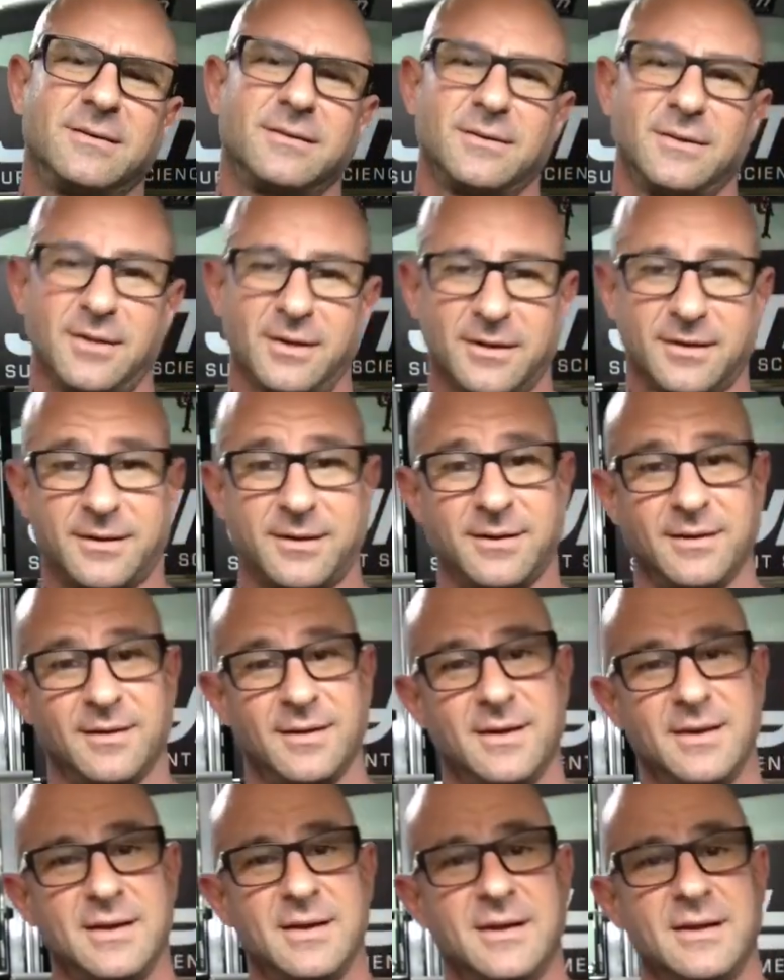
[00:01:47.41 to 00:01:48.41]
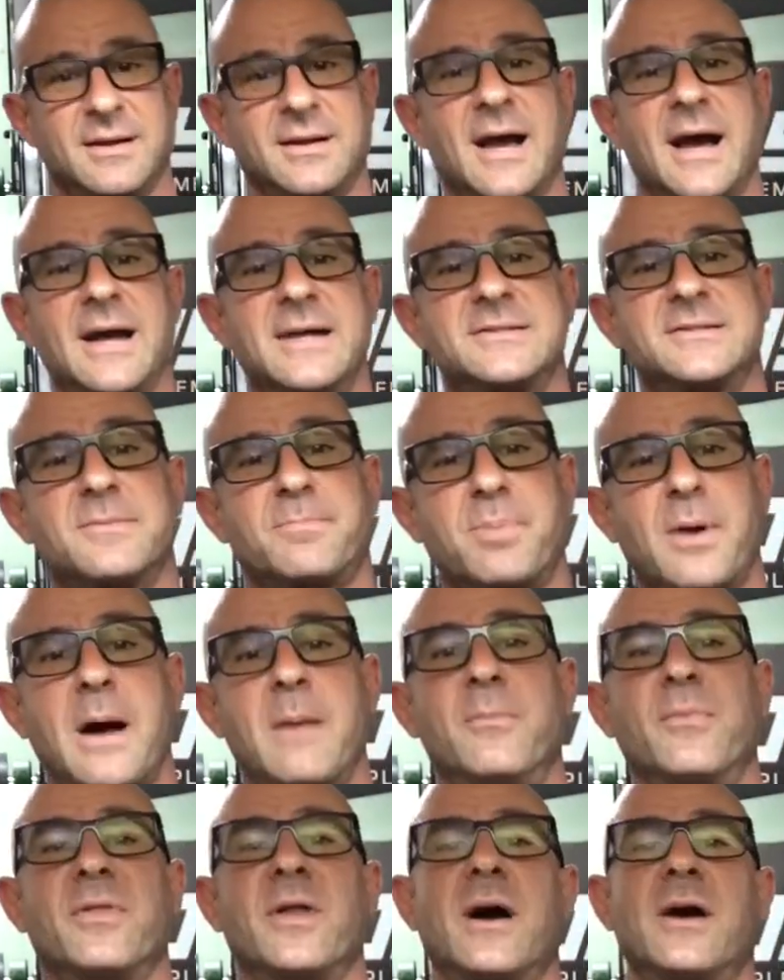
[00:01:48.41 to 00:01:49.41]
Look, guys, the
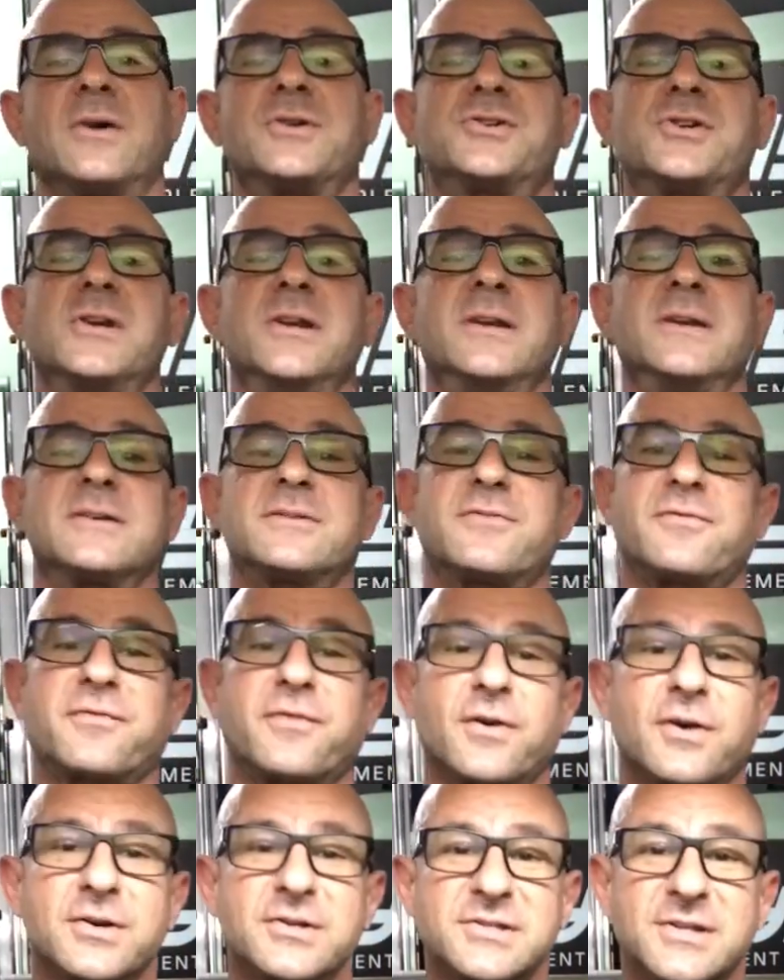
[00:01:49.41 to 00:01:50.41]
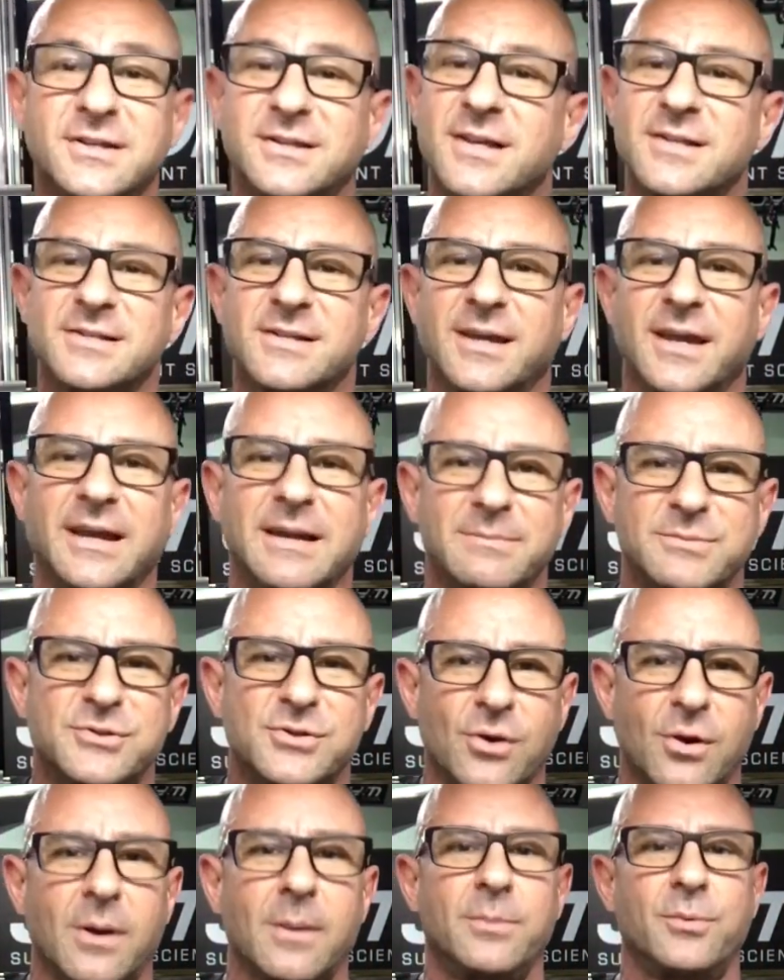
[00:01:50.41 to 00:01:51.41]
problem with arginine is first, it doesn't get
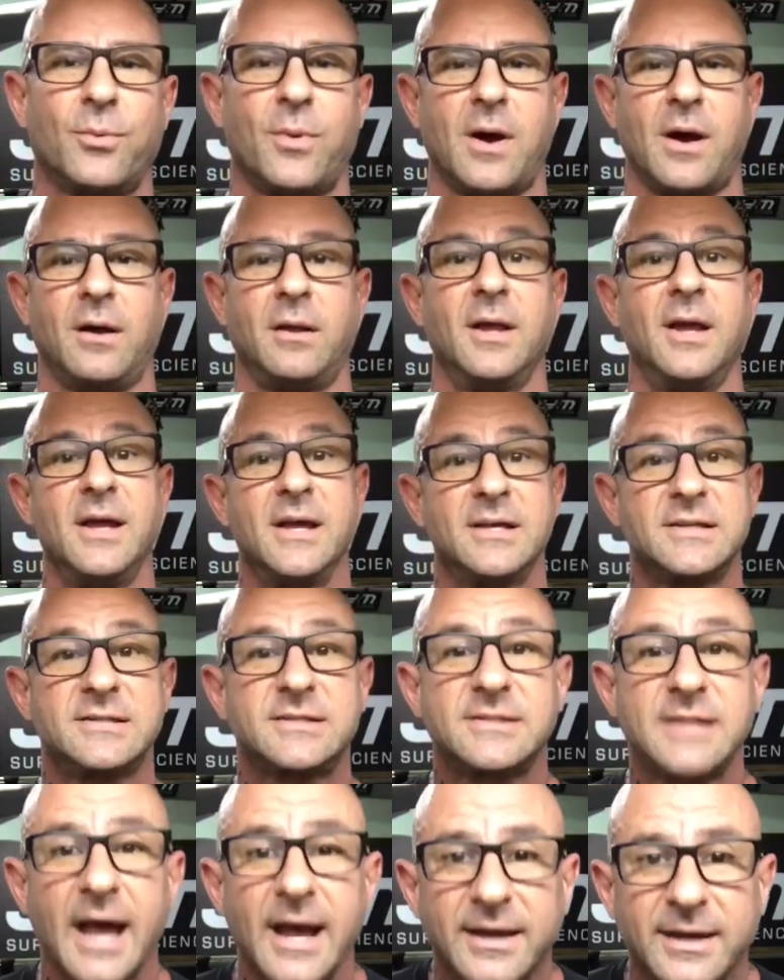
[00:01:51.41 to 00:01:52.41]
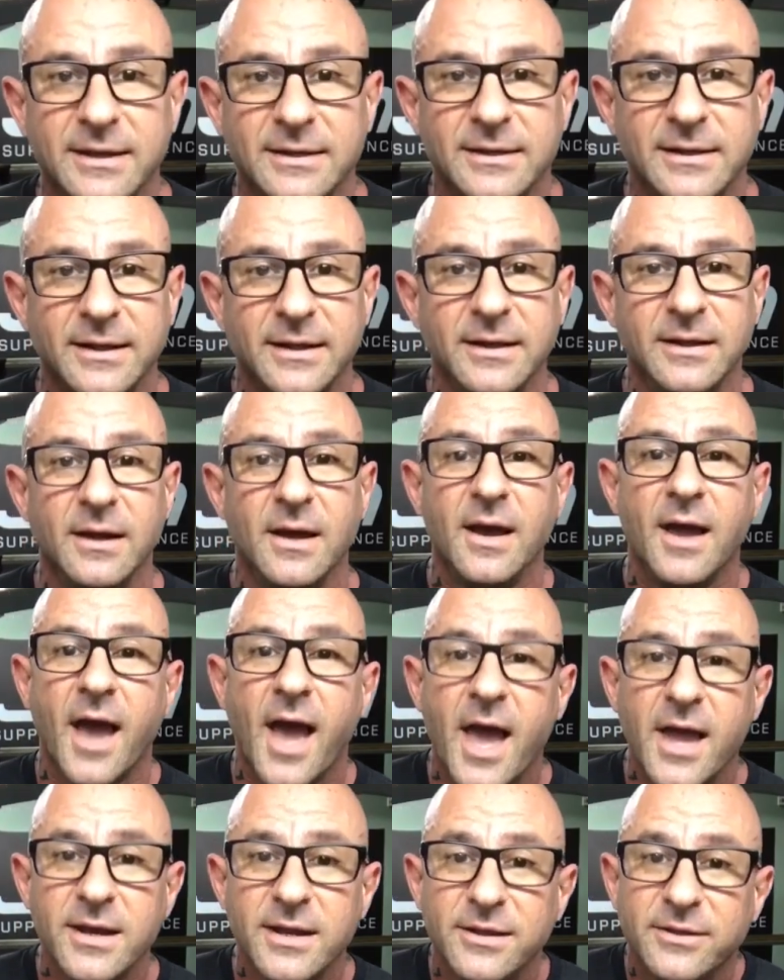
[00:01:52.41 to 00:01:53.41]
absorbed well. Secondly,
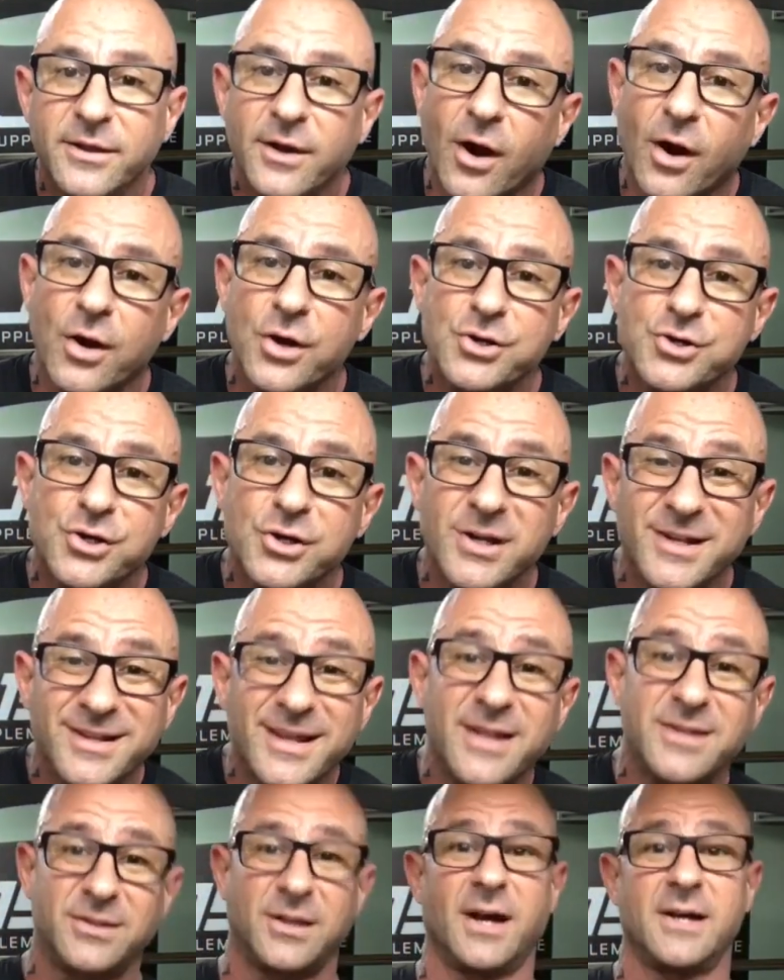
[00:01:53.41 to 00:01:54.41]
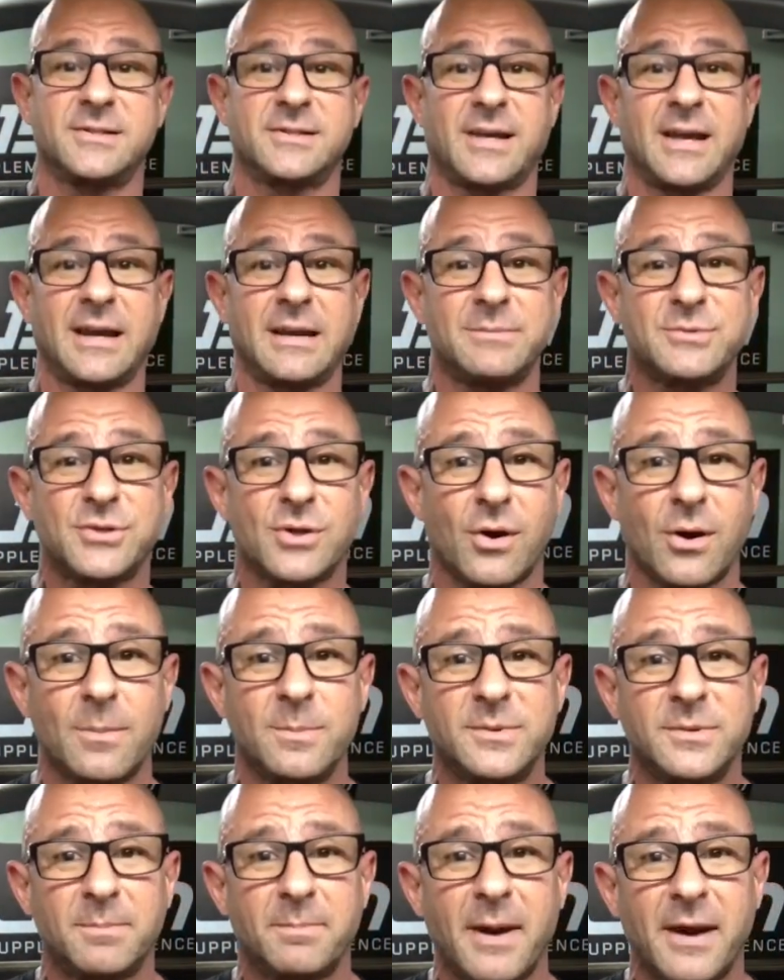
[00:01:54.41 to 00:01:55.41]
any of the arginine that does get
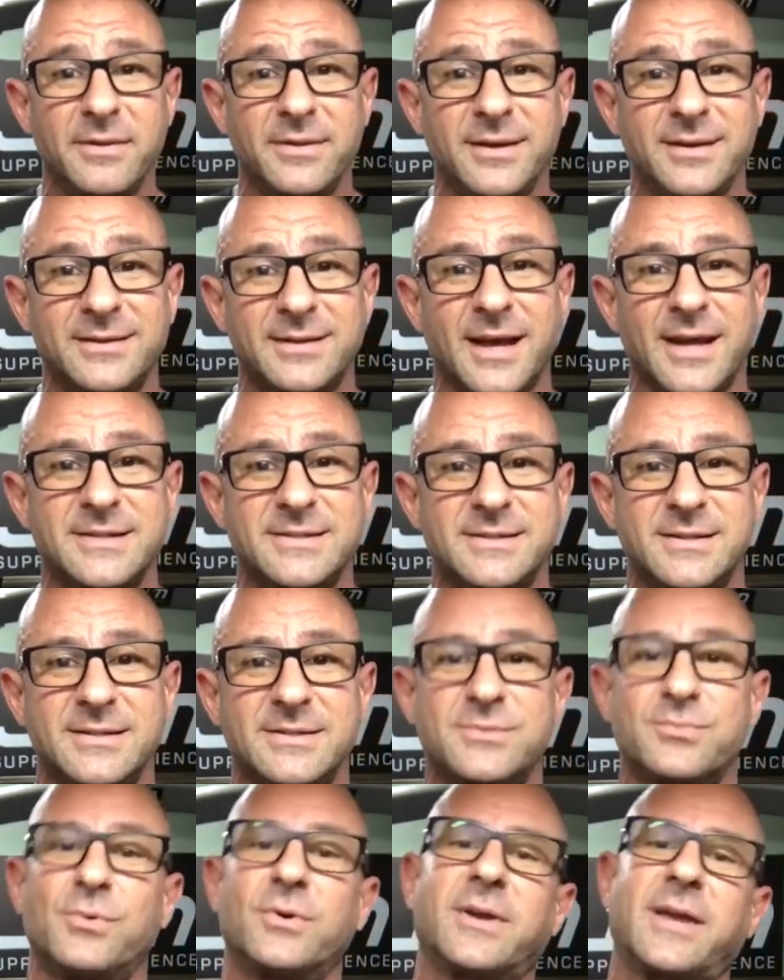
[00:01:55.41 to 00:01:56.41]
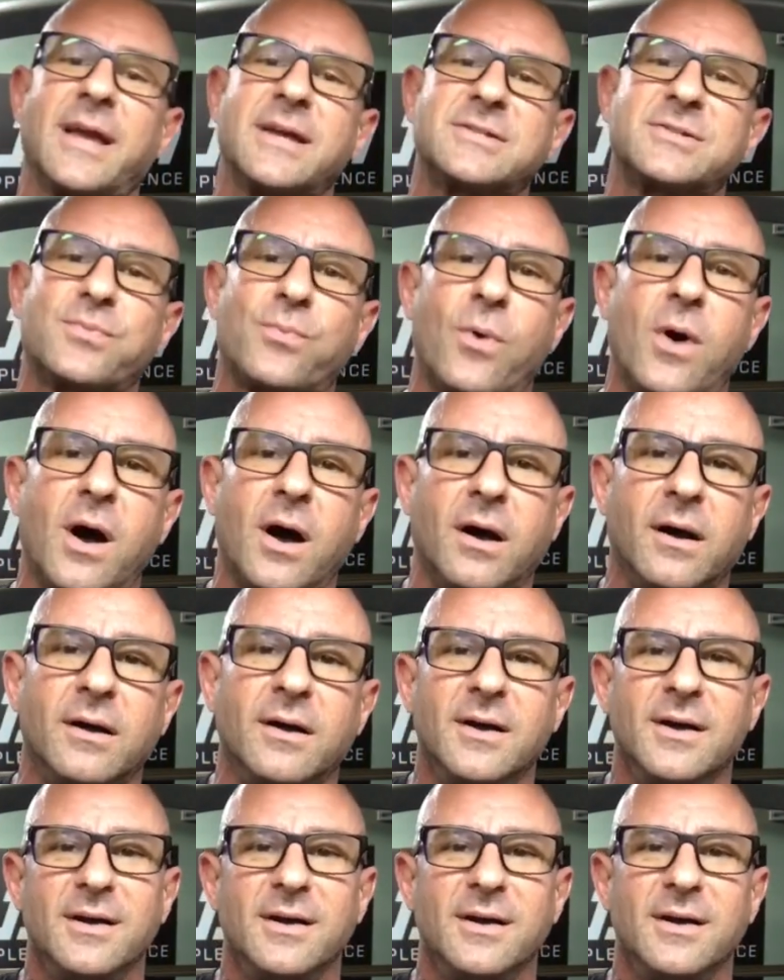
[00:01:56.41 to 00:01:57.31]
absorbed by the intestines, well, guess what?